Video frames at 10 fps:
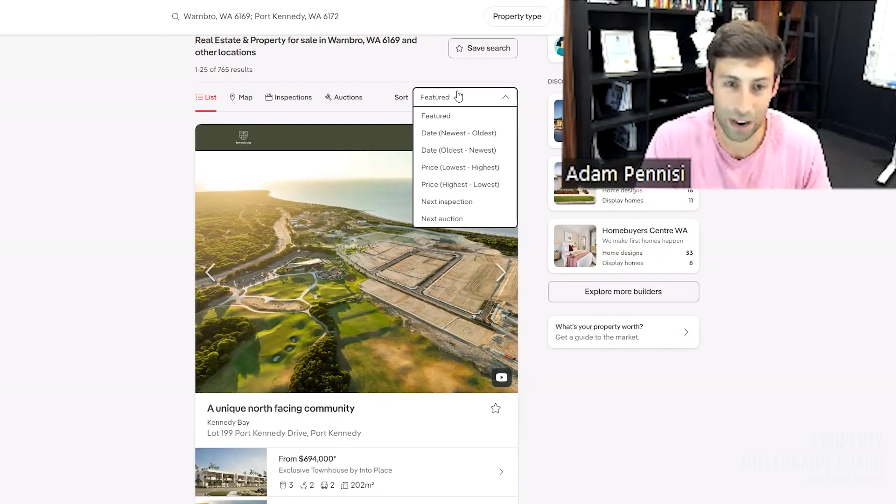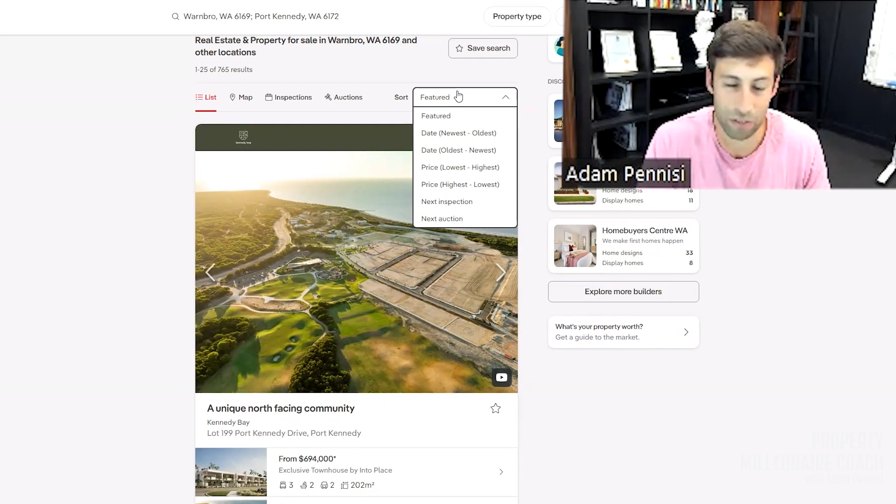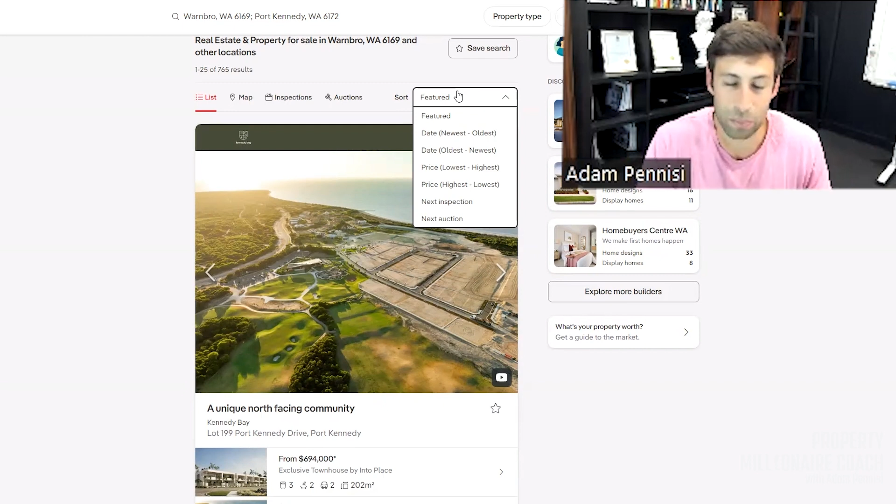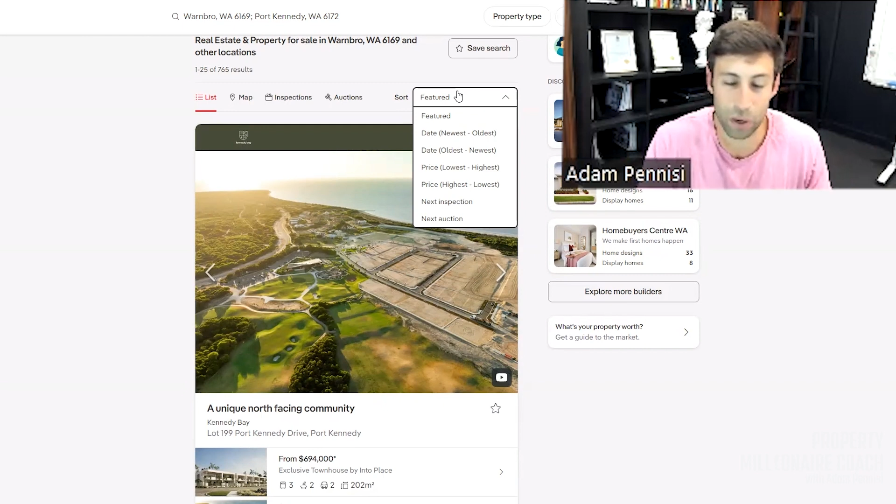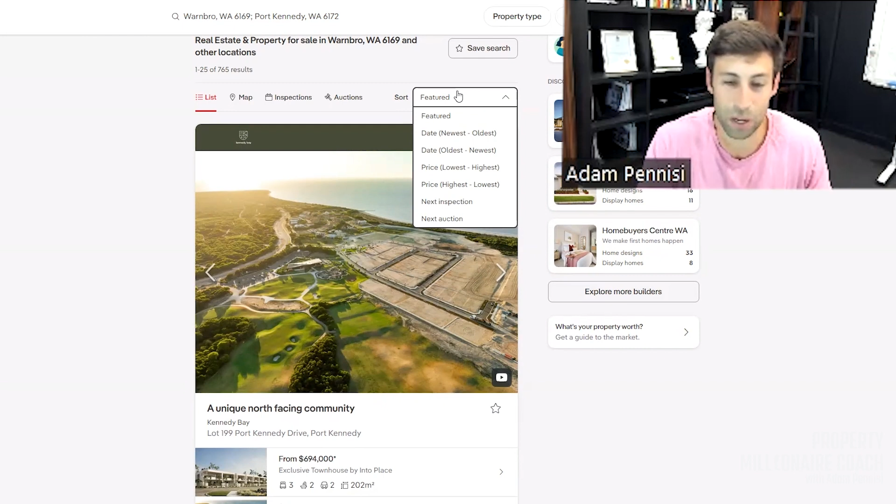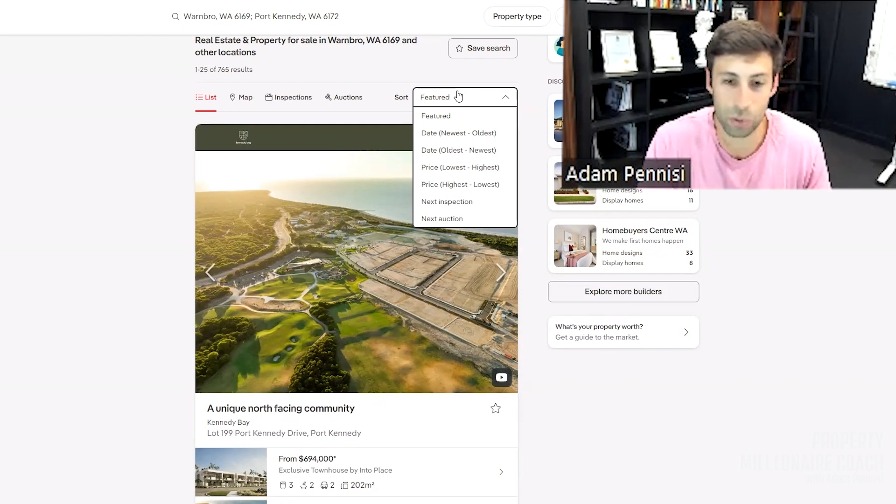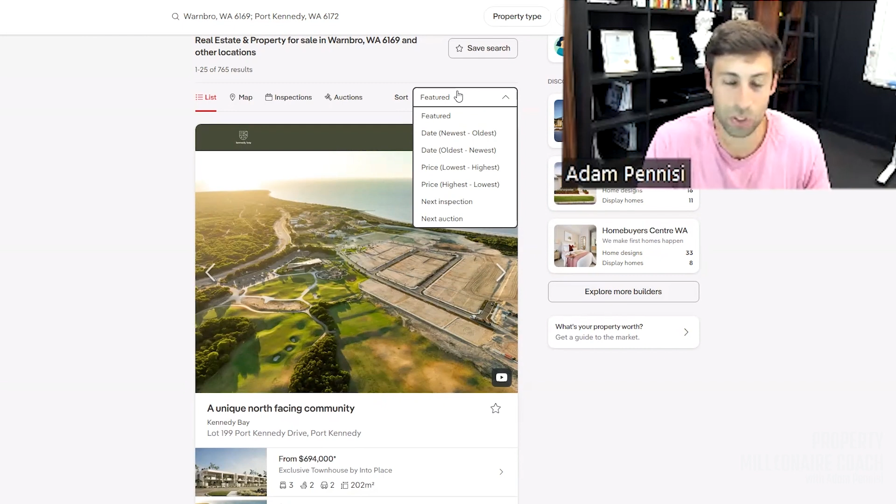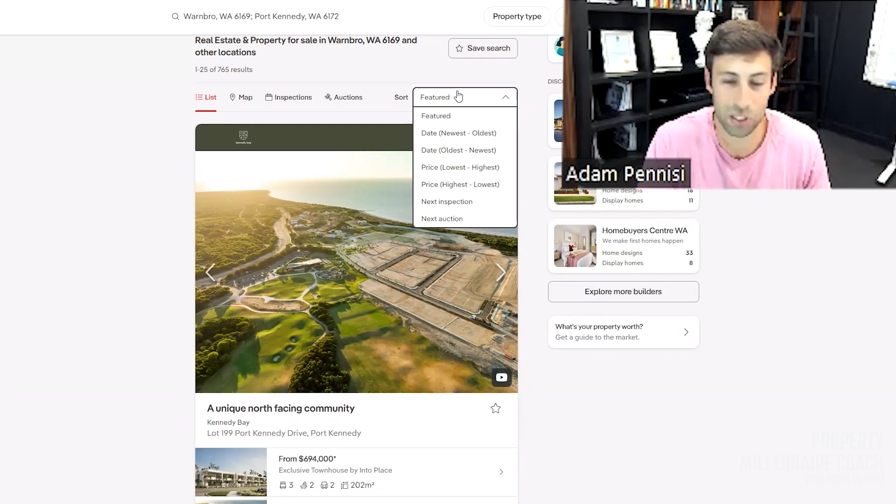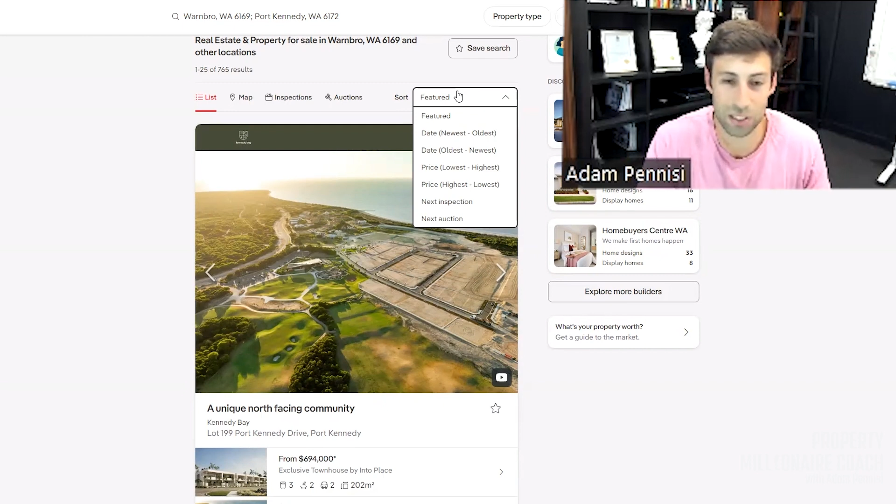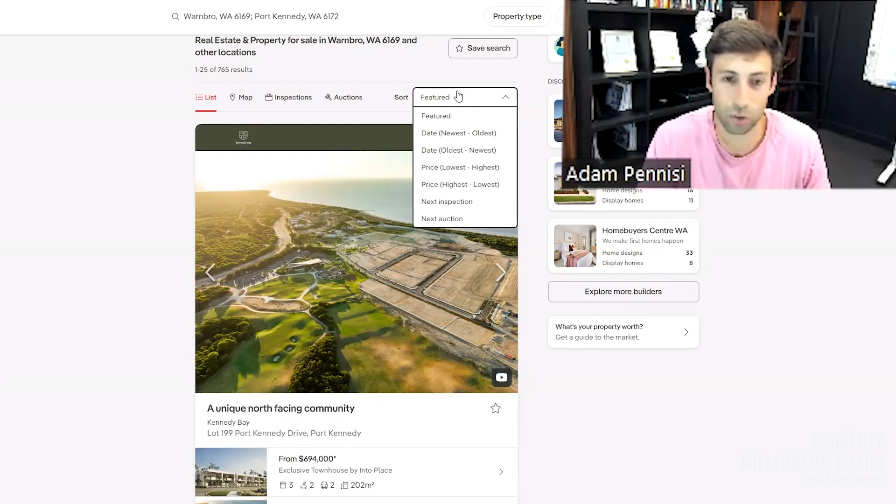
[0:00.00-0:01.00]
everybody
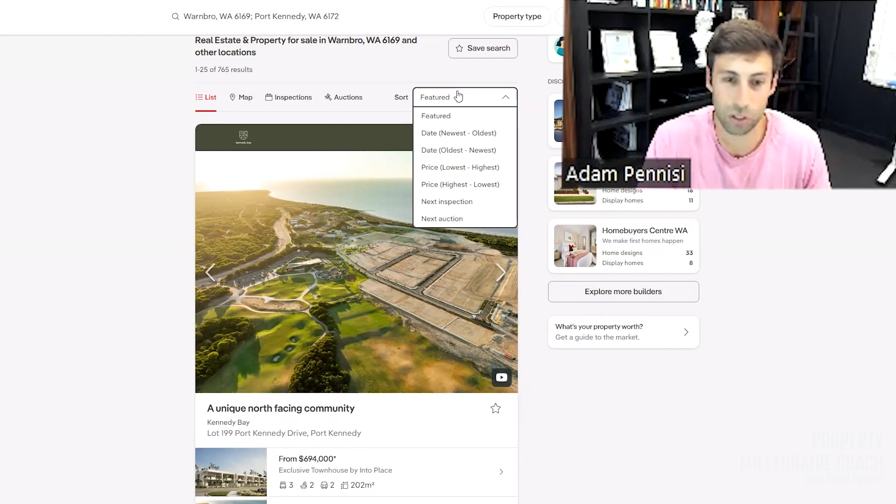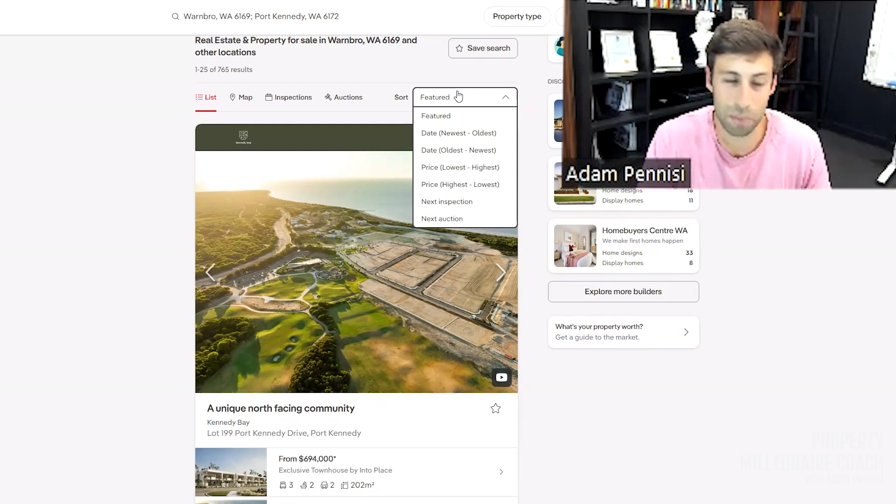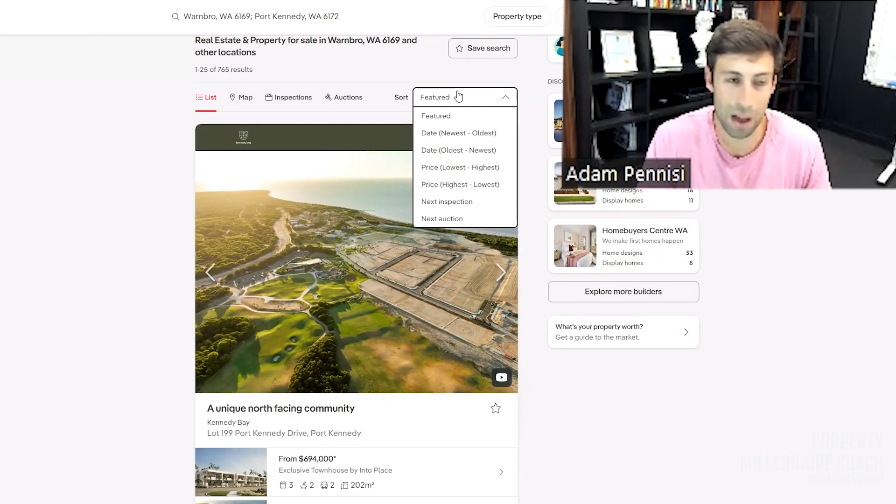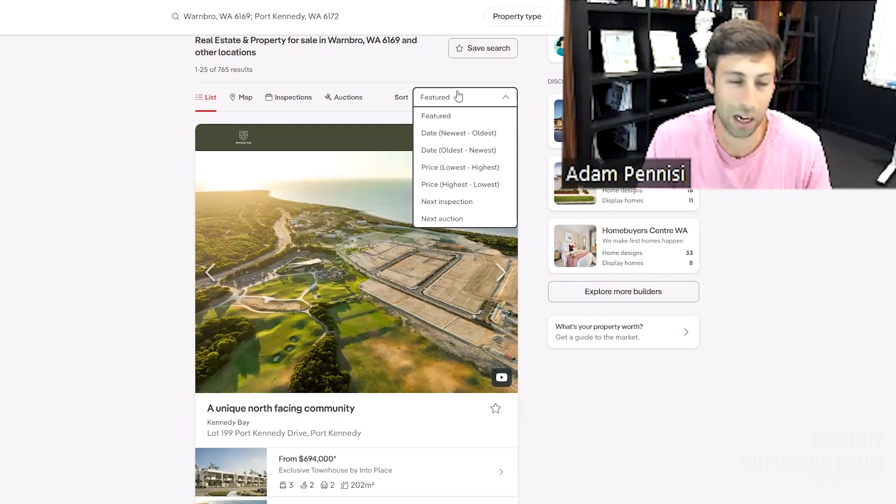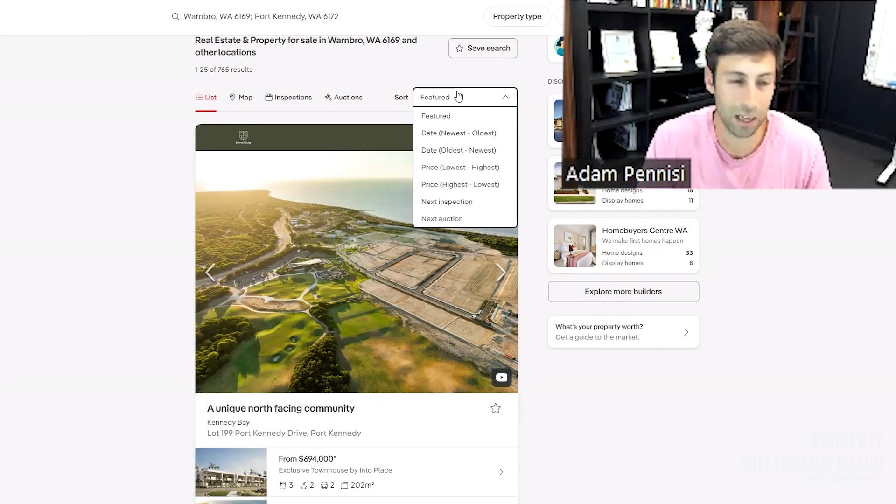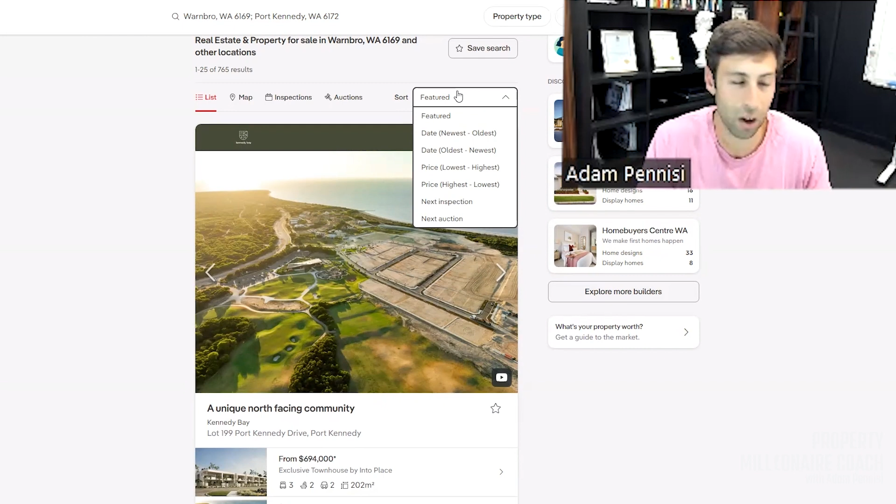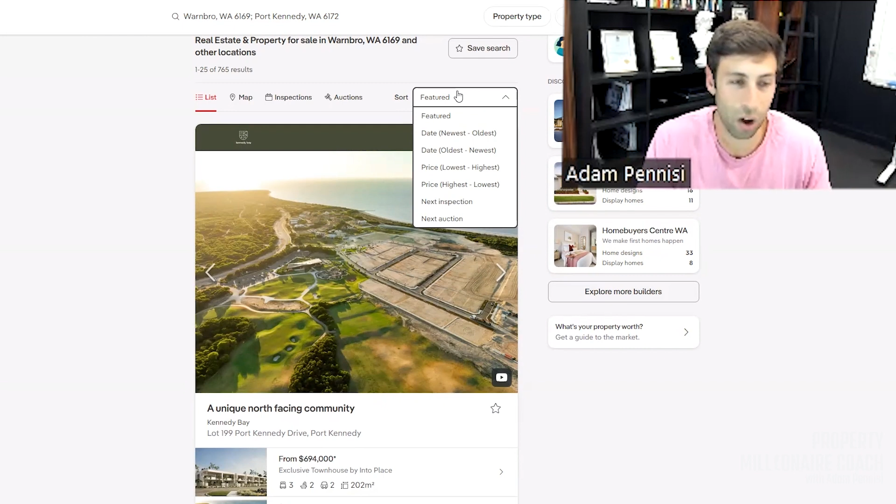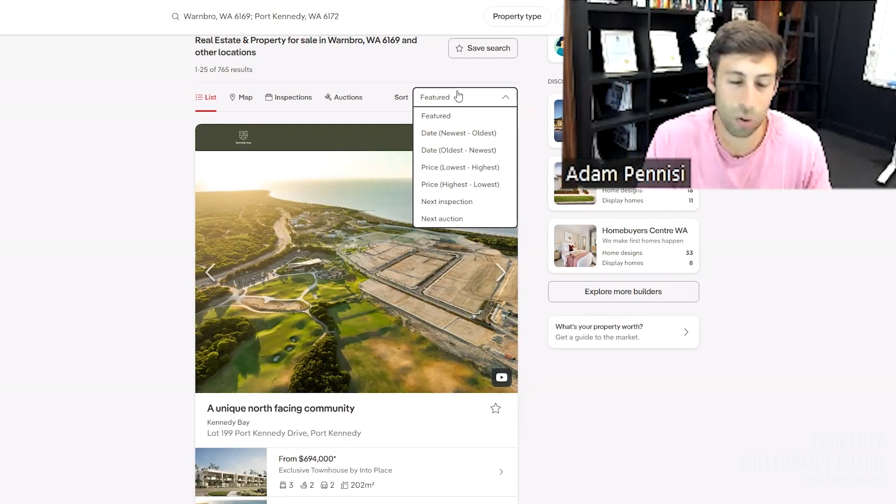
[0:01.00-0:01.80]
wants to sell to market.